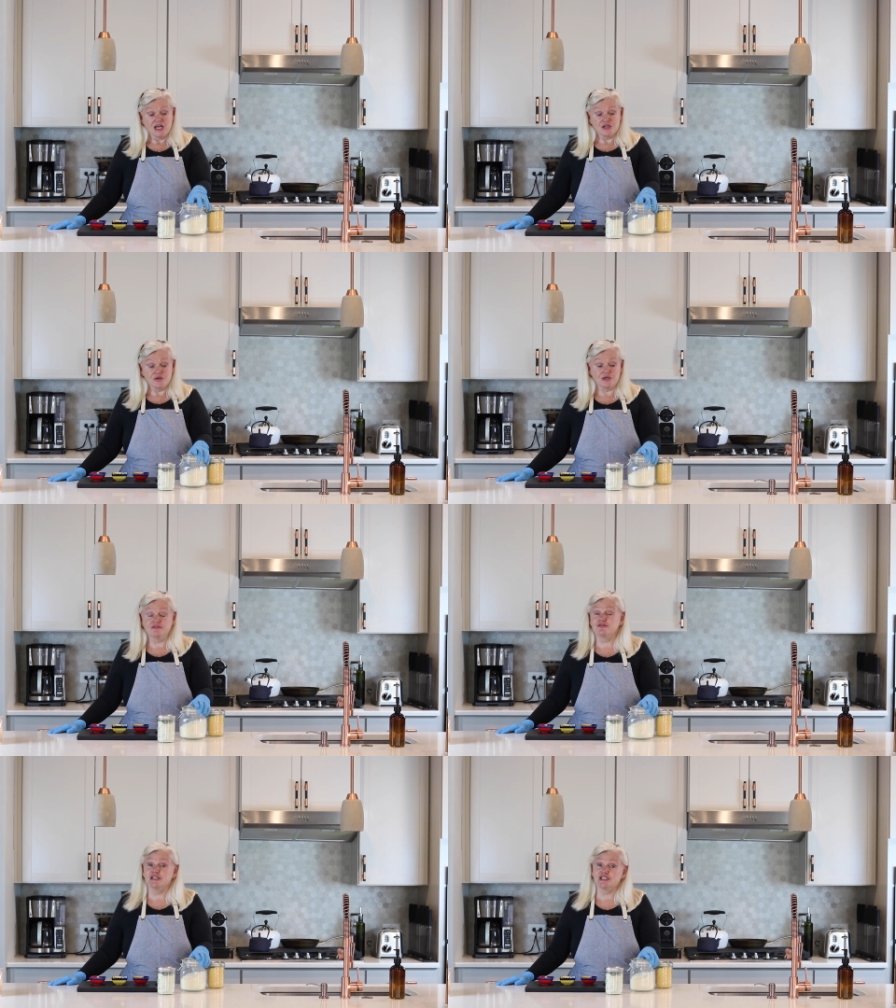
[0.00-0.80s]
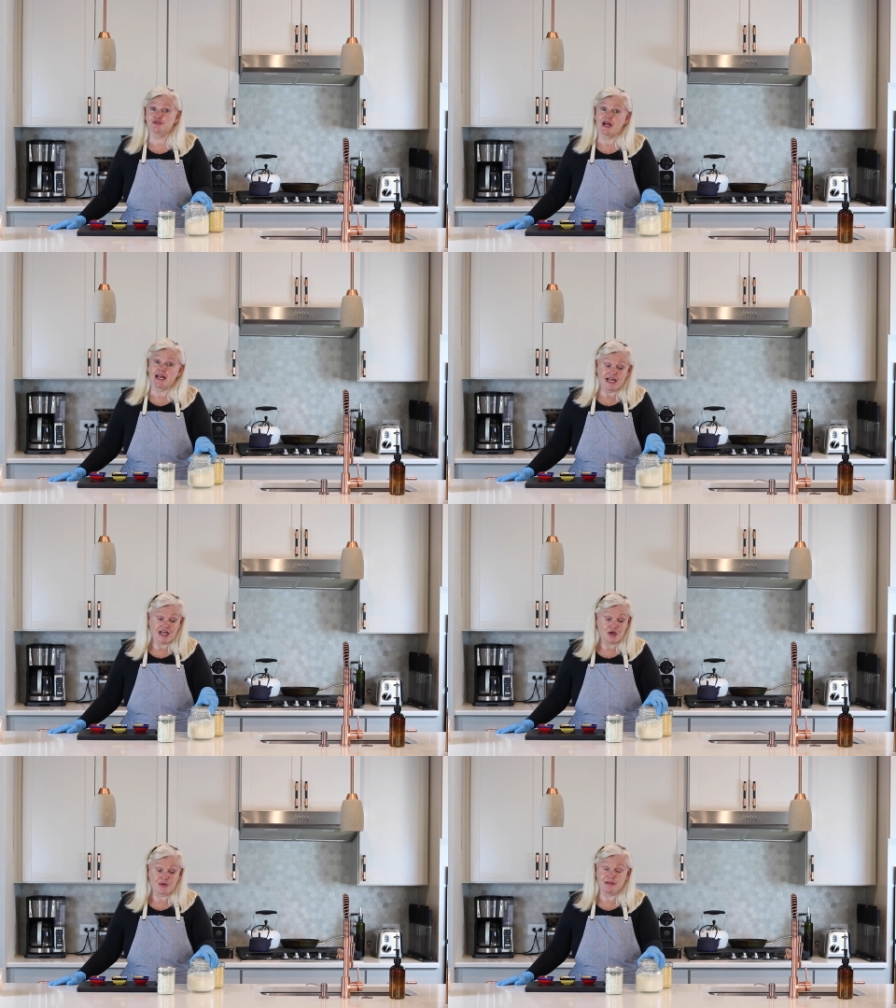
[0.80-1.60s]
You can freeze dry
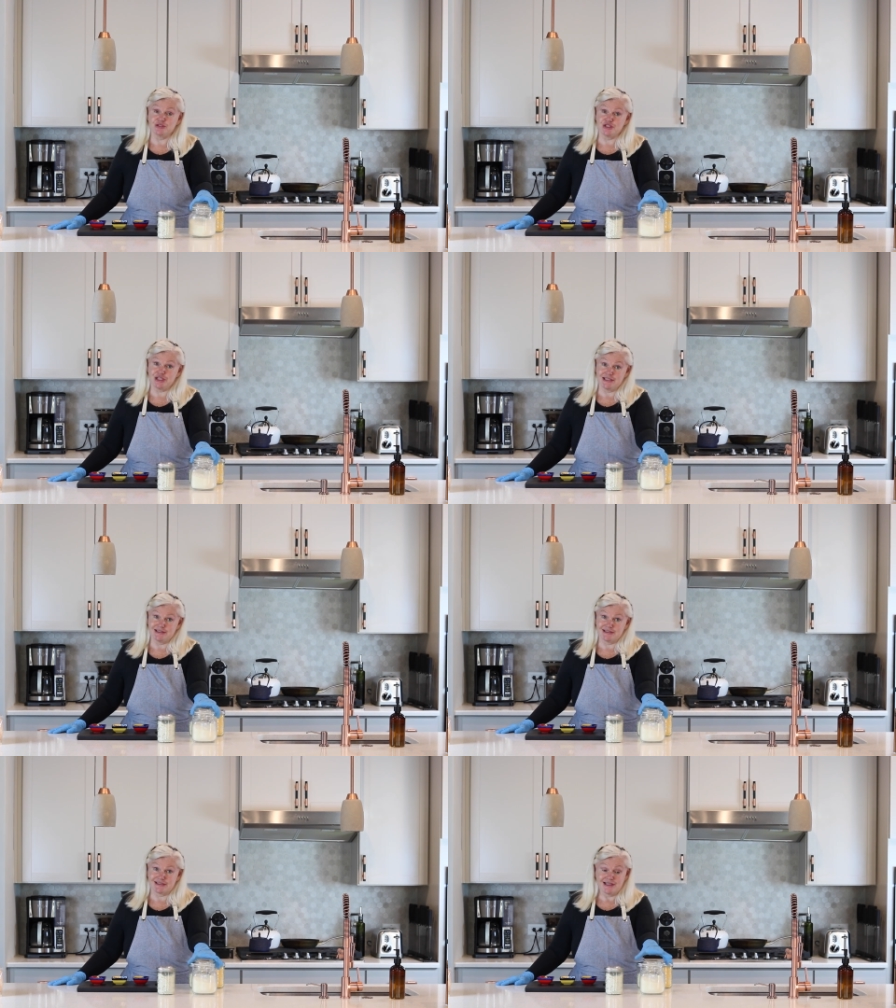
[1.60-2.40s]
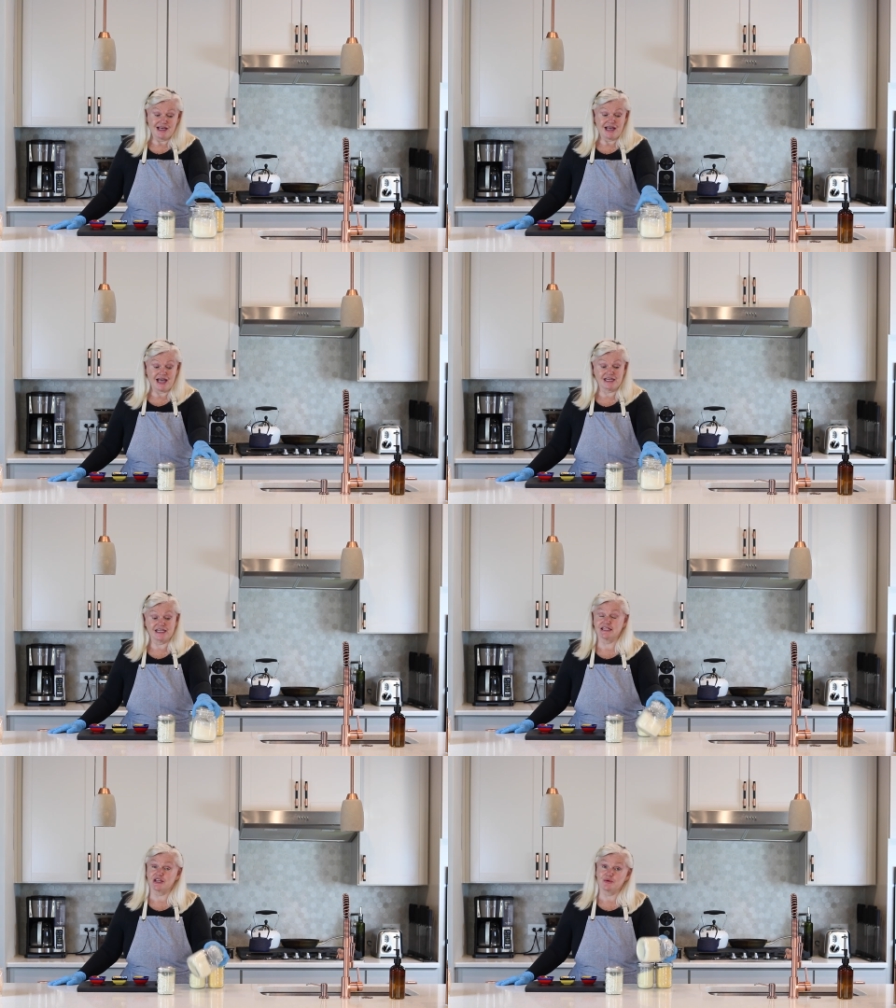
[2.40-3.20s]
cream cheese and
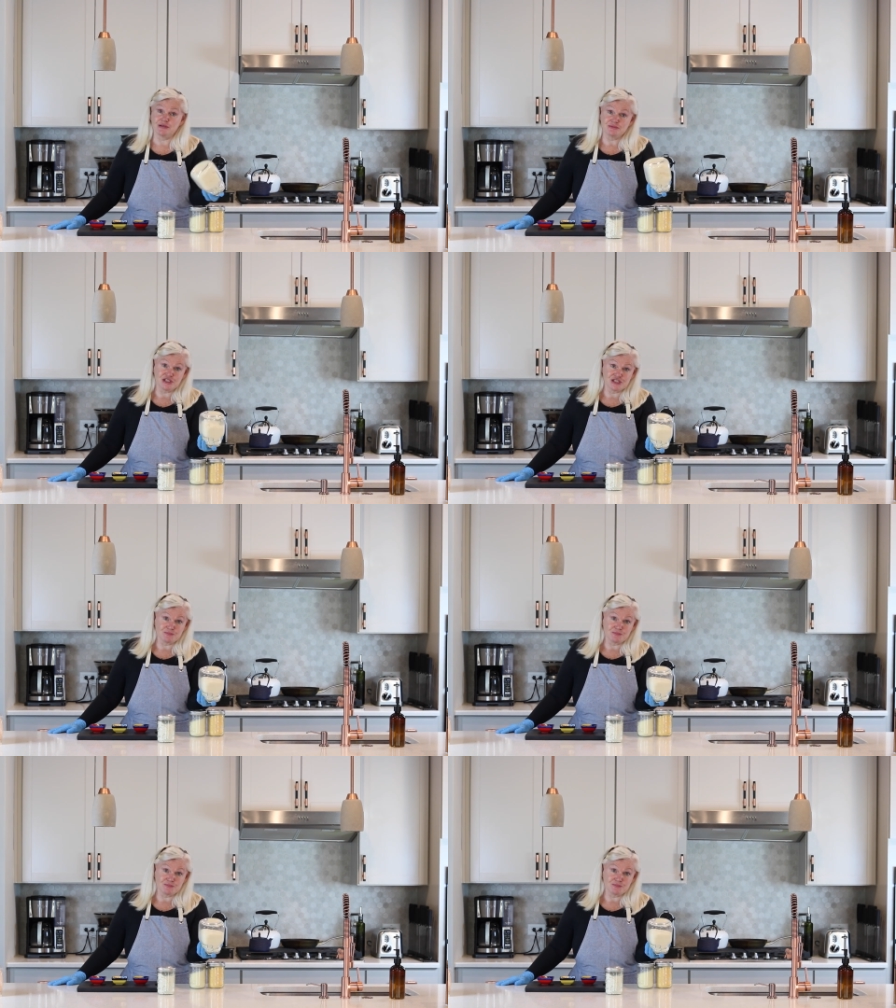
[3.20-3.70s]
get the cream cheese